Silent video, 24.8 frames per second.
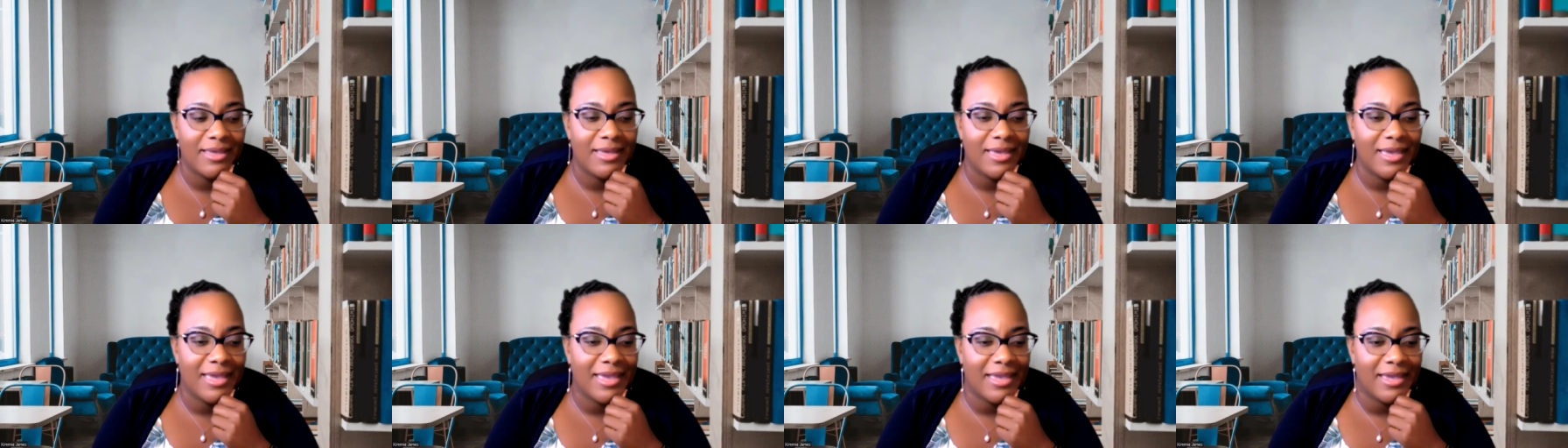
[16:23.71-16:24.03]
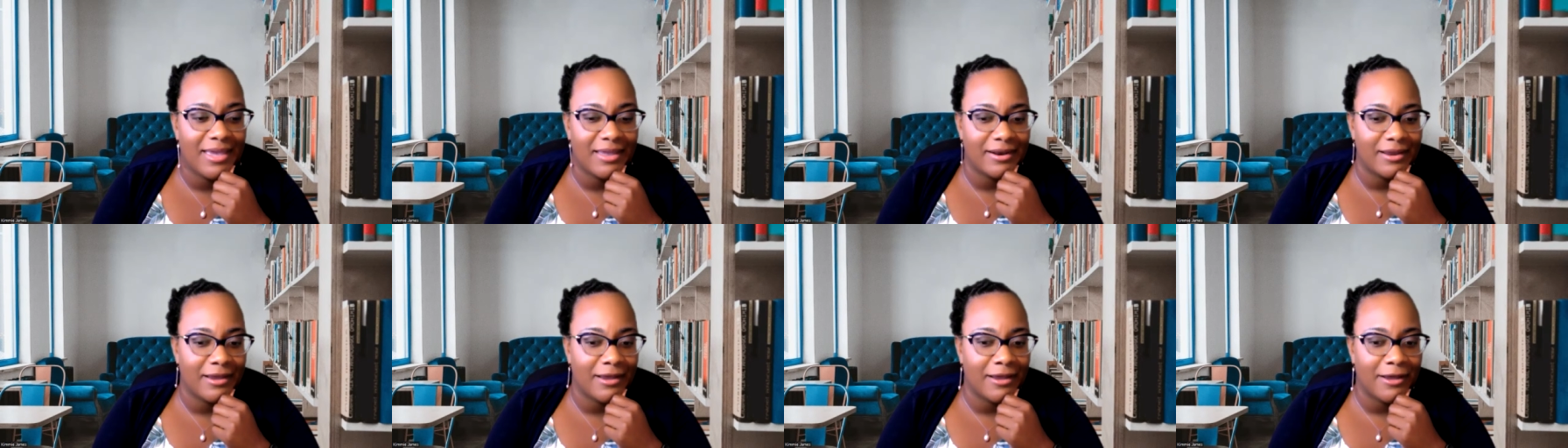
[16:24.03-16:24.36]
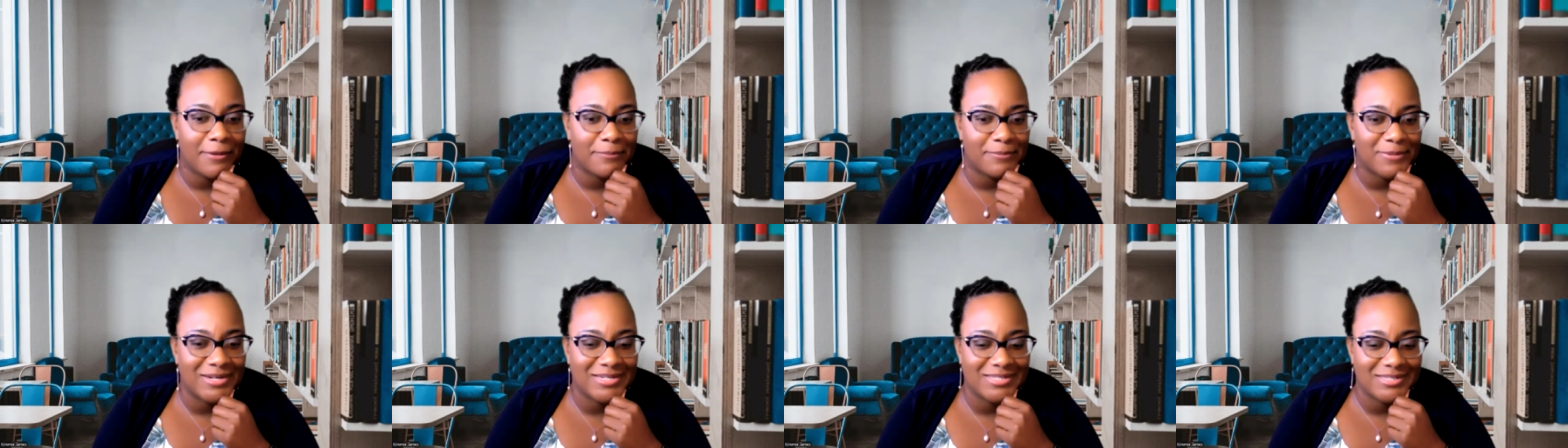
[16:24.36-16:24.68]
And
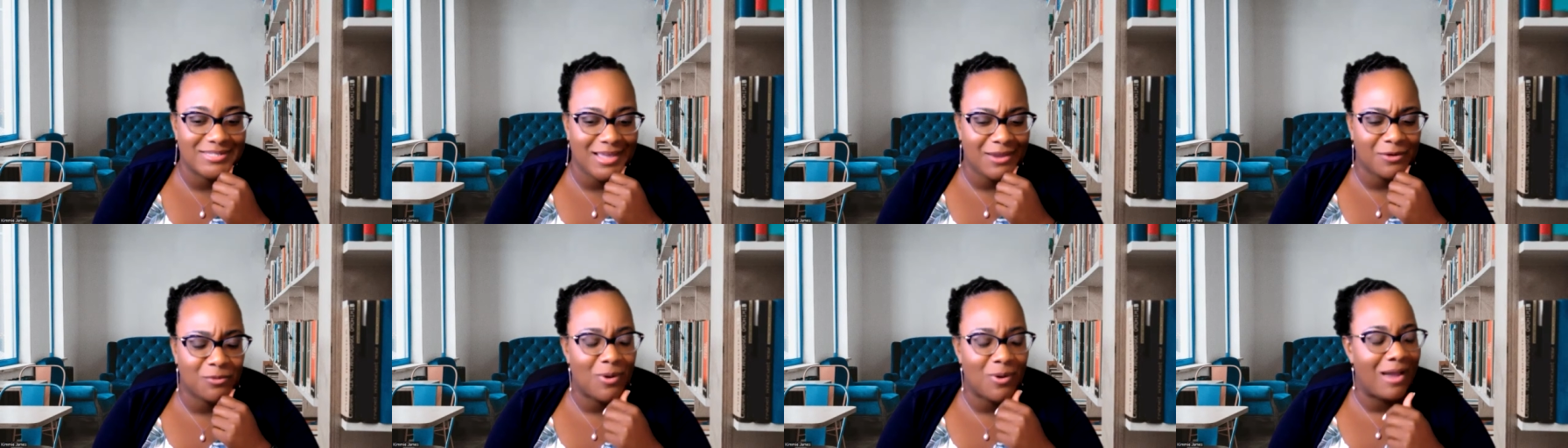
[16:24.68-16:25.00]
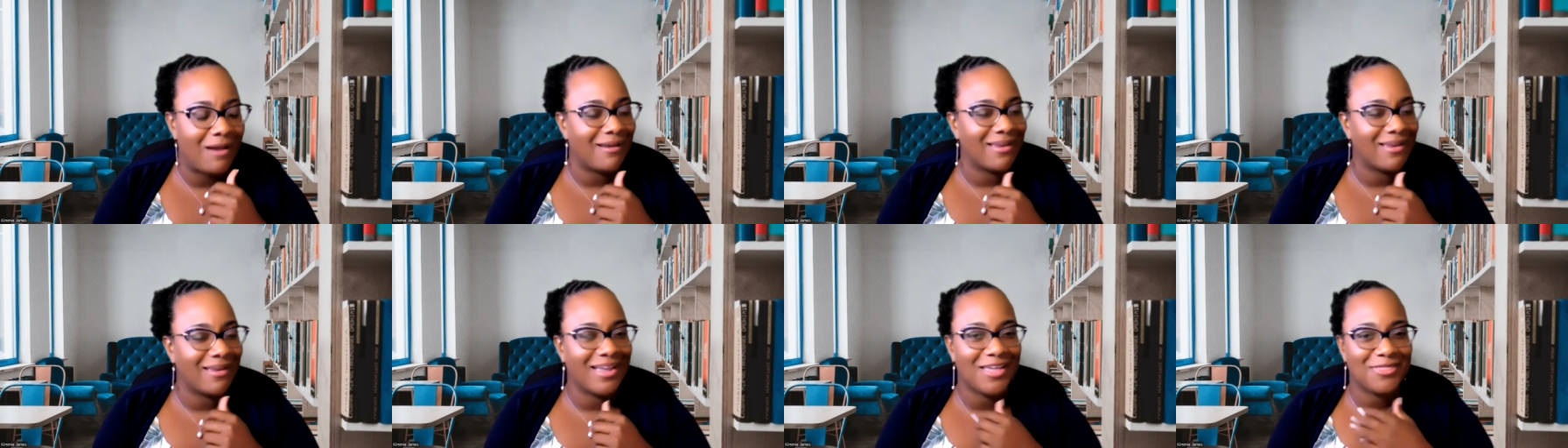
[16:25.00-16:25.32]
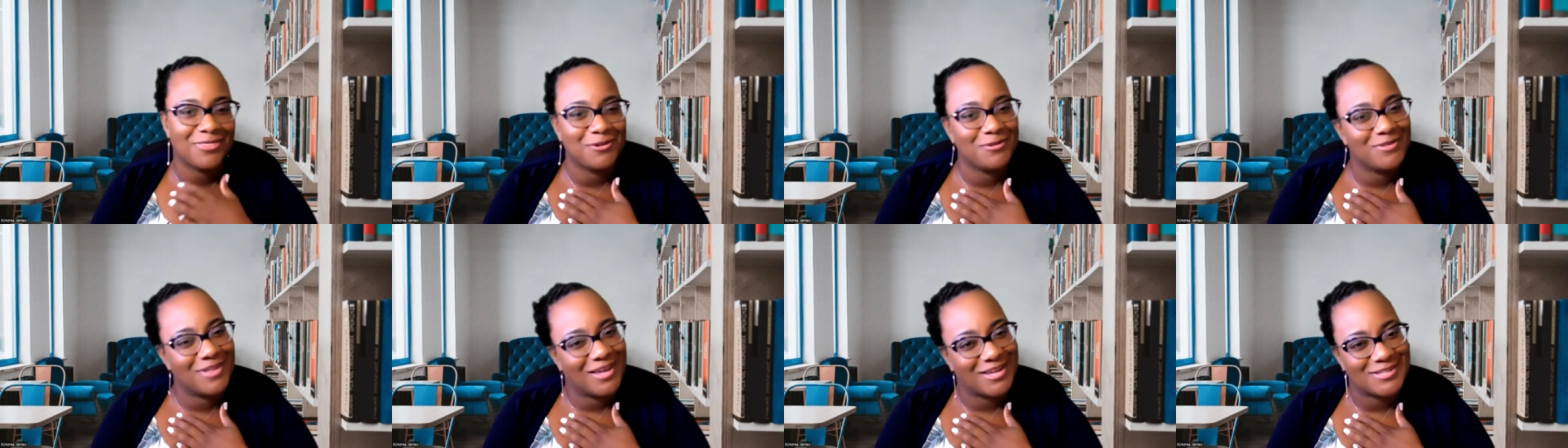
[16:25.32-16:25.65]
it's like, wow, I got
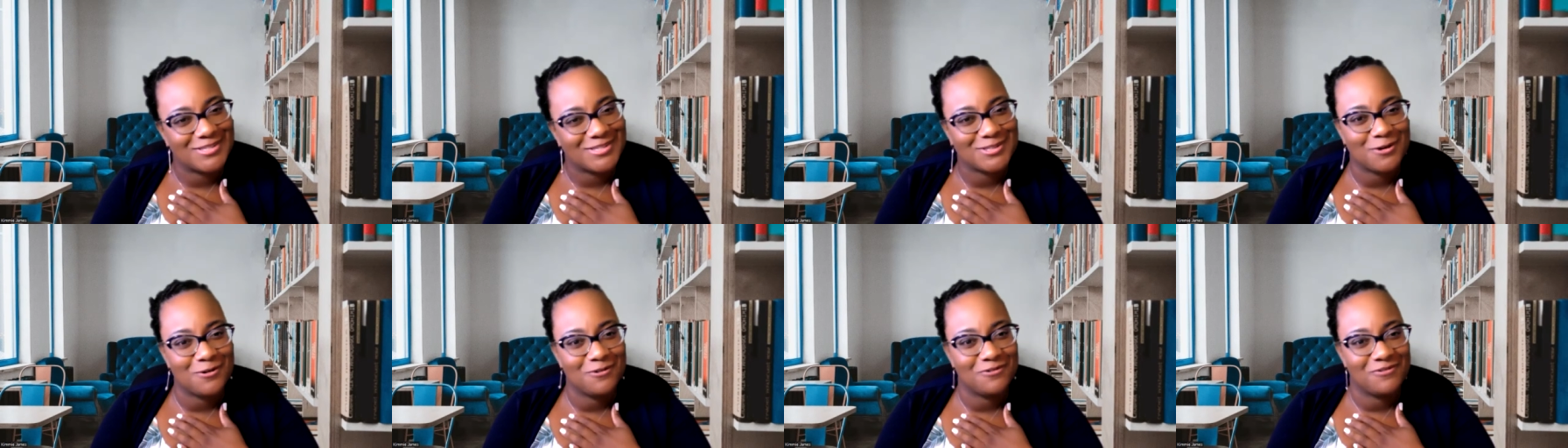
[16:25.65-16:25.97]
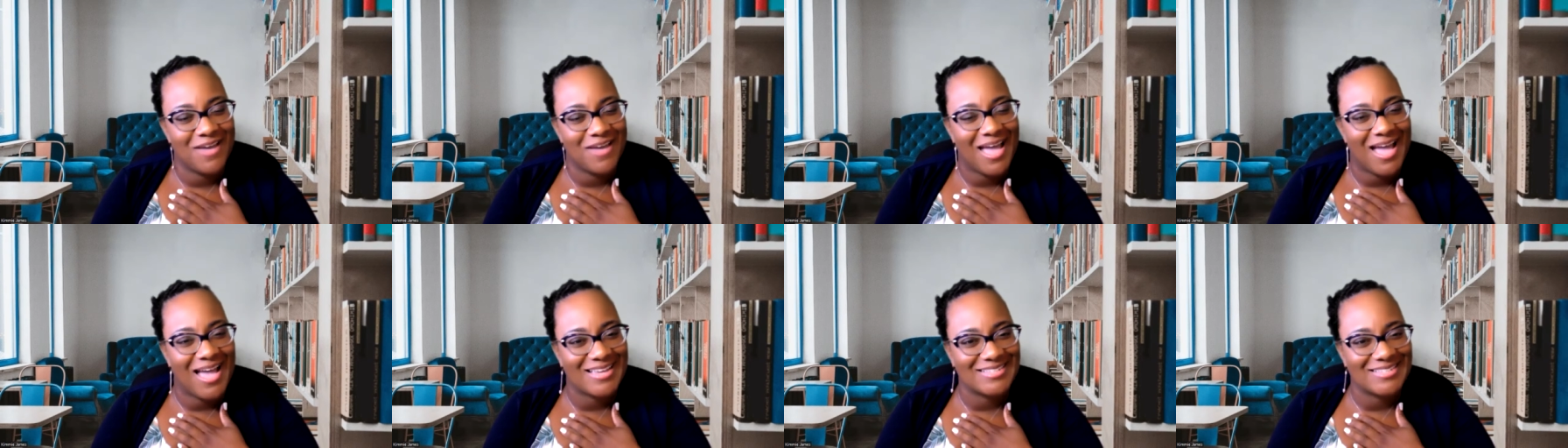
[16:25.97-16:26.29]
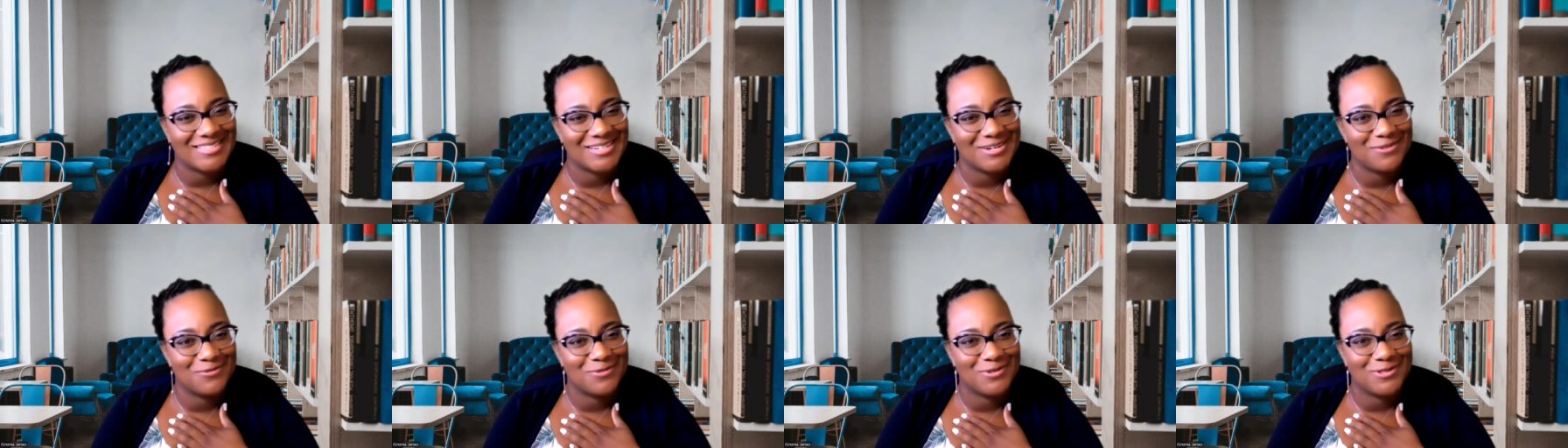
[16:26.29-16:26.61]
through that so fast,
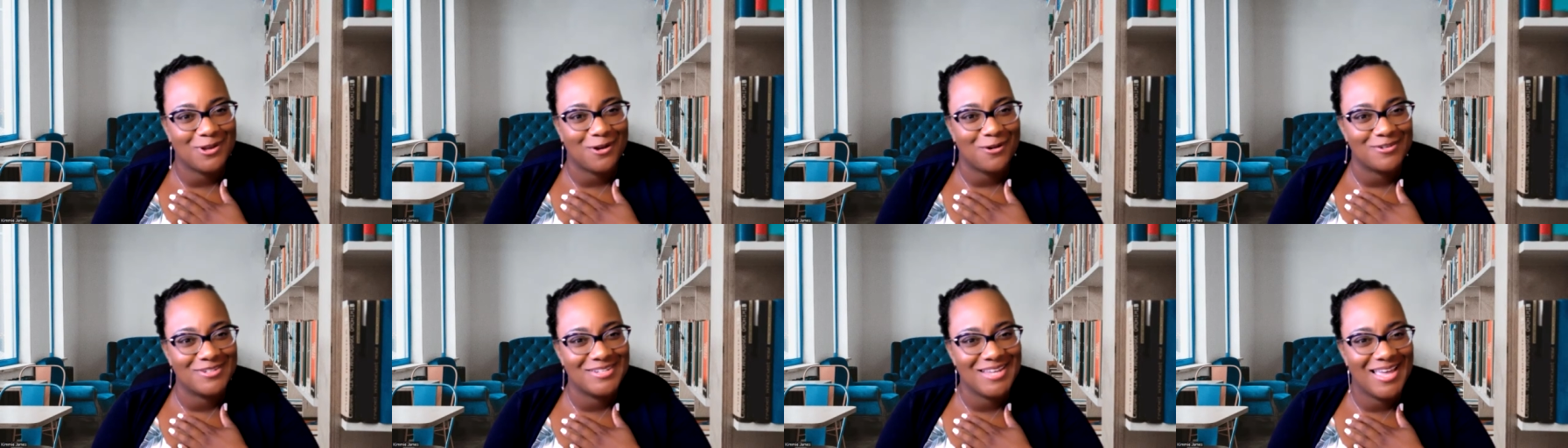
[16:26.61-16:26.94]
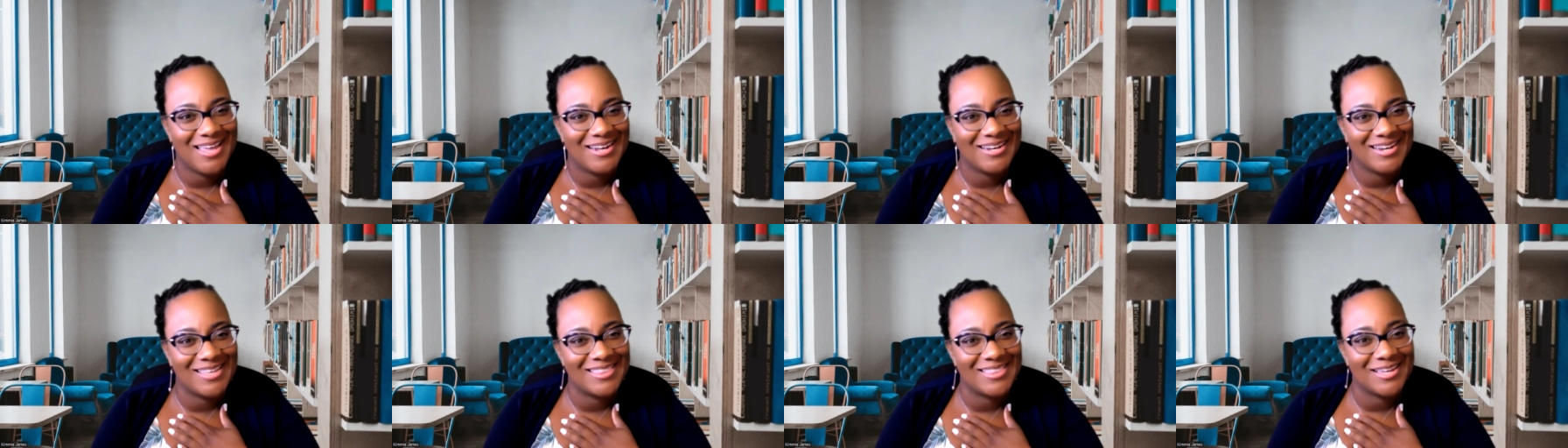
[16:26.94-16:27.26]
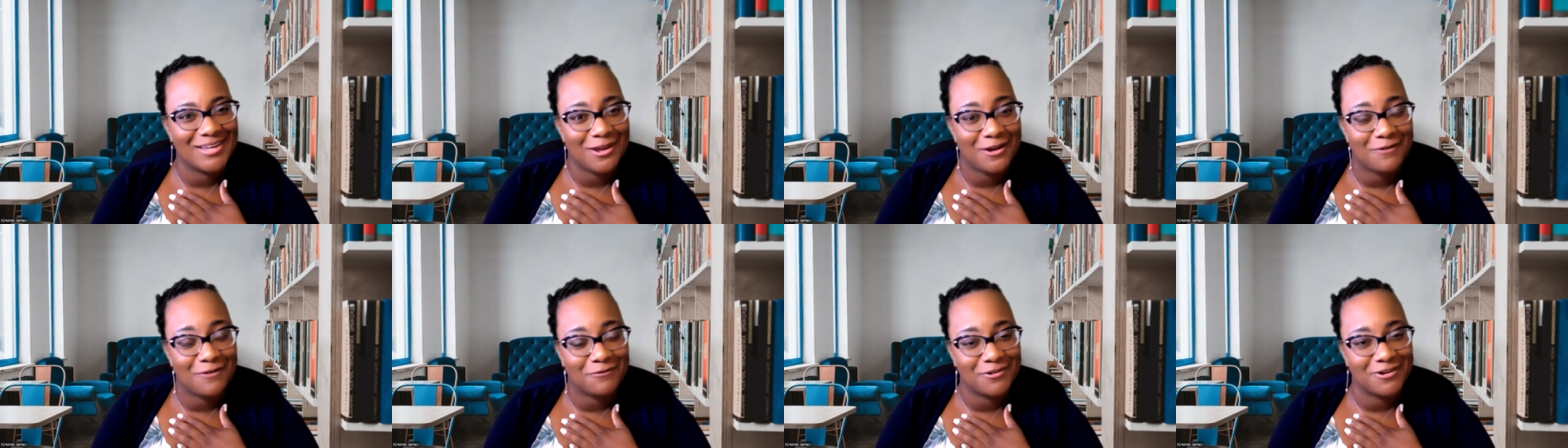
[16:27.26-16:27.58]
and it was all done in the
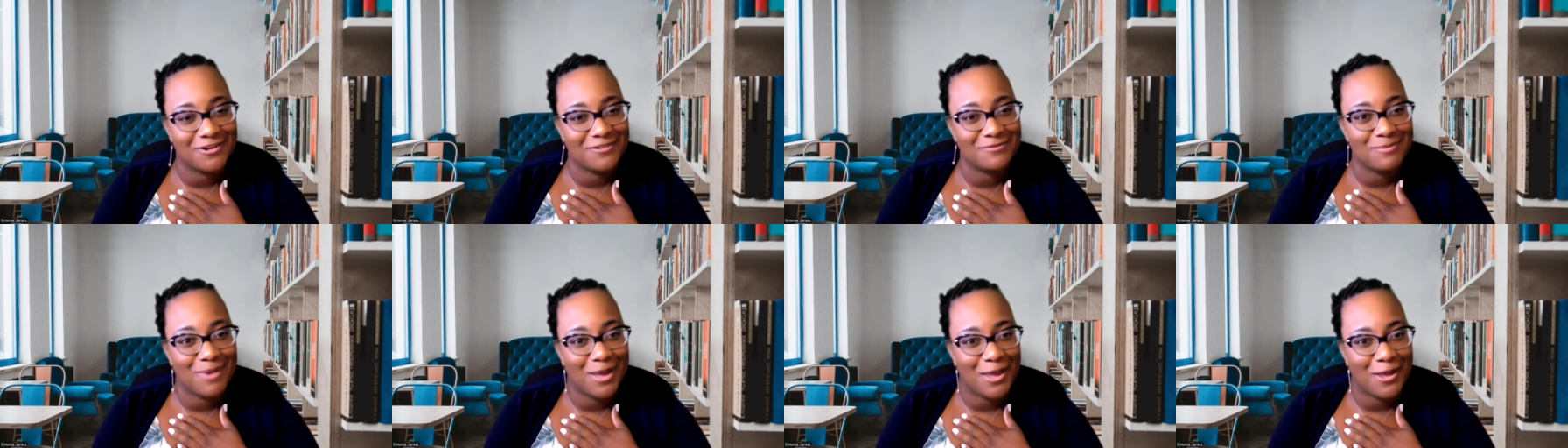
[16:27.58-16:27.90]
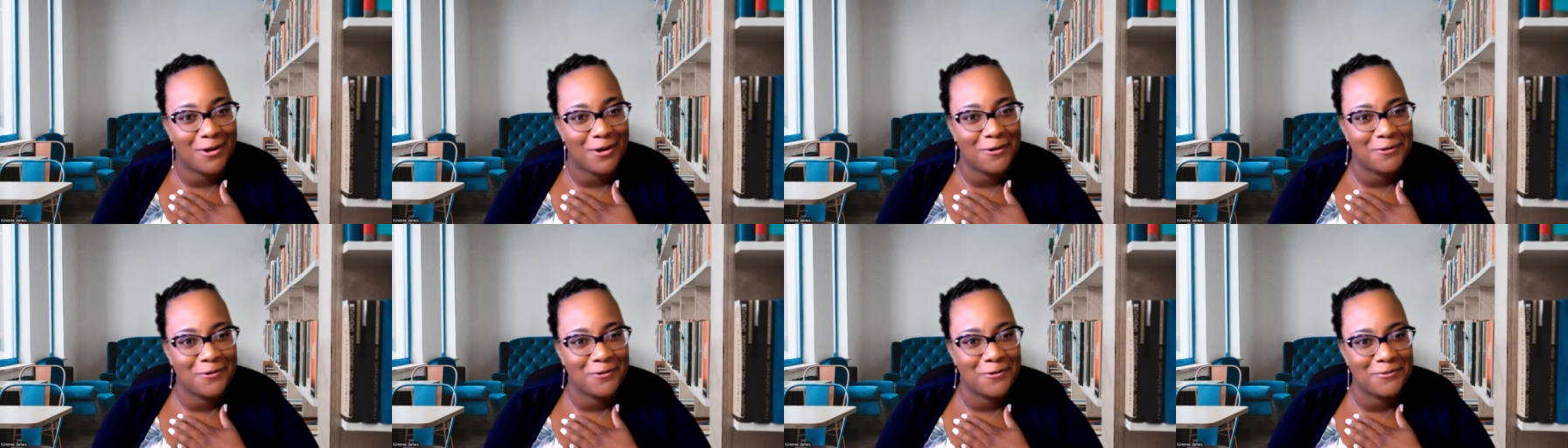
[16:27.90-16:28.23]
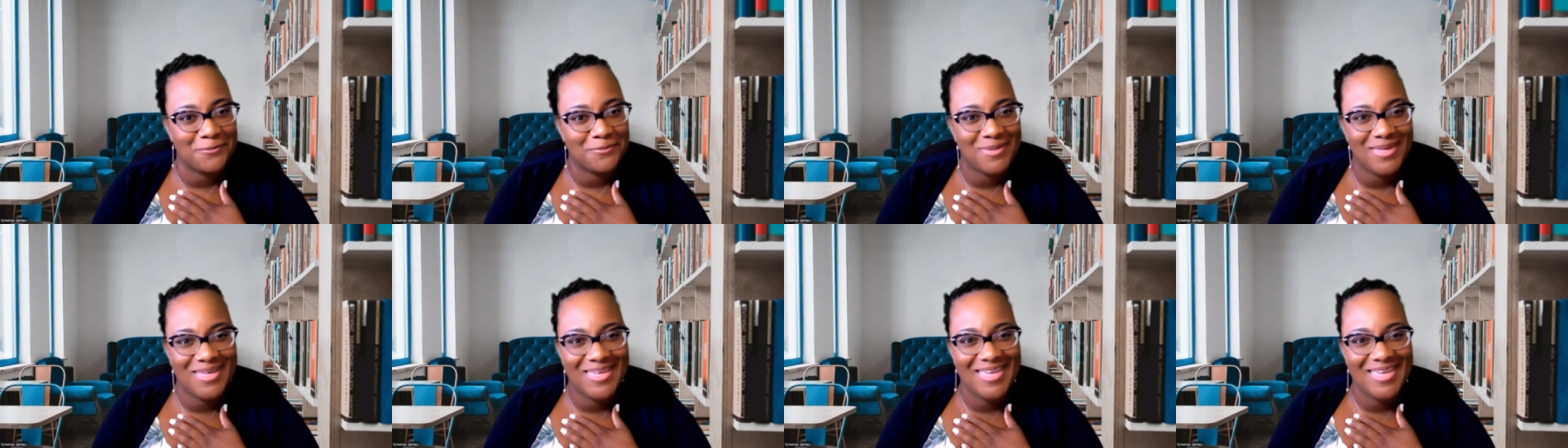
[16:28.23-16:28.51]
comfort of my home.